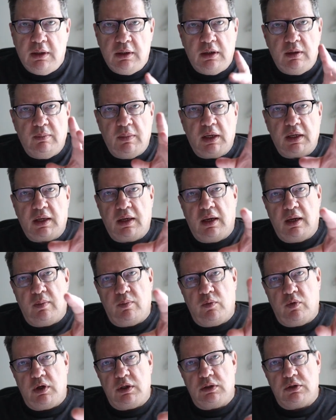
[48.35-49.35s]
Then my
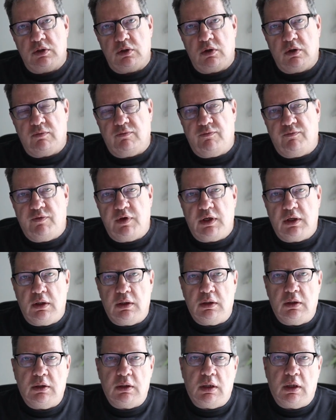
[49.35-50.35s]
camera is
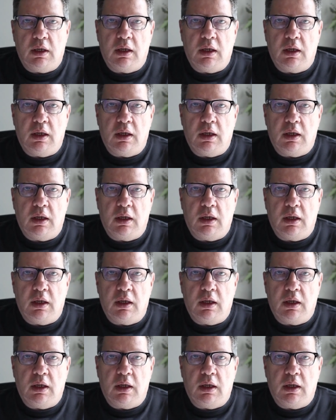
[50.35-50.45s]
configured